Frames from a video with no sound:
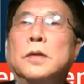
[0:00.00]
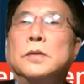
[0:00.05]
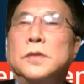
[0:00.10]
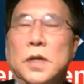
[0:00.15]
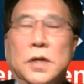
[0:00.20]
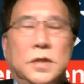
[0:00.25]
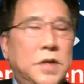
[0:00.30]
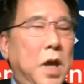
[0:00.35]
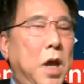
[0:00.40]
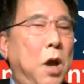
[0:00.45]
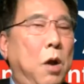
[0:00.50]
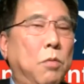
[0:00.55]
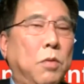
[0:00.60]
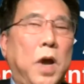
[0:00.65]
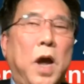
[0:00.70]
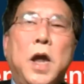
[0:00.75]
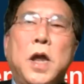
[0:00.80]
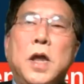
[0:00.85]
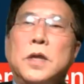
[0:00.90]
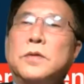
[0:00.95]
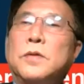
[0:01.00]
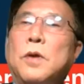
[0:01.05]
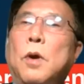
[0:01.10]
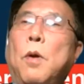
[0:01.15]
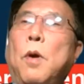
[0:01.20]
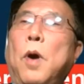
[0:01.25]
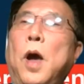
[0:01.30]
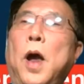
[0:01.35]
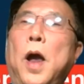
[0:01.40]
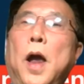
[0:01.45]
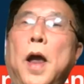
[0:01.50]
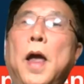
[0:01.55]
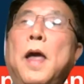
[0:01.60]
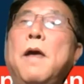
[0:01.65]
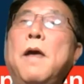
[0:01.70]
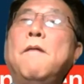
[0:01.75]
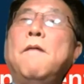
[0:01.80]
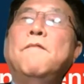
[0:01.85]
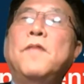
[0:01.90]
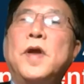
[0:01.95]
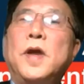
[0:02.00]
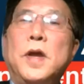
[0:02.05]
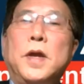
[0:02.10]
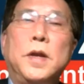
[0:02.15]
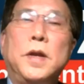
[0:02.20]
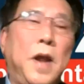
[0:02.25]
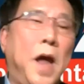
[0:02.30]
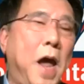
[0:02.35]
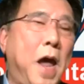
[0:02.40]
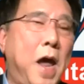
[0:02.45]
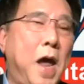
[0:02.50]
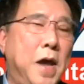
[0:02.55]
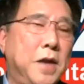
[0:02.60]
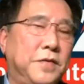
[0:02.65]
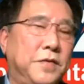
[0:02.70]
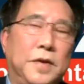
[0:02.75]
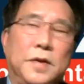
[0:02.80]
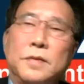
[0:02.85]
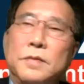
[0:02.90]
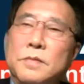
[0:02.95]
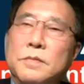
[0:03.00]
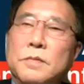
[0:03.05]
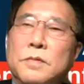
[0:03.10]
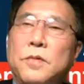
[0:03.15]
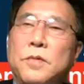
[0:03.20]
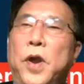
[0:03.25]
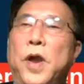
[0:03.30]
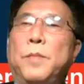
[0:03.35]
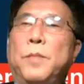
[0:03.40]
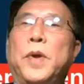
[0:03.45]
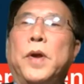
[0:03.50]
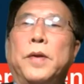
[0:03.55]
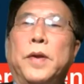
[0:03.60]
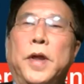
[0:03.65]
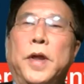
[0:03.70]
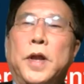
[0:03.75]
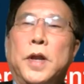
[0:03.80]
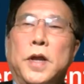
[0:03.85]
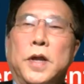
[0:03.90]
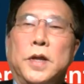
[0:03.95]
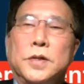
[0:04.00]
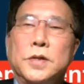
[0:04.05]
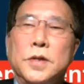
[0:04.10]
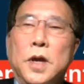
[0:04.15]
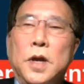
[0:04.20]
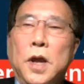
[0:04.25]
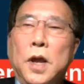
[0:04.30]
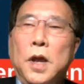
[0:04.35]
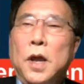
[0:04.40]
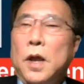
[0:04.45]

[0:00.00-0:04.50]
She said, okay. So every day she trained me on English.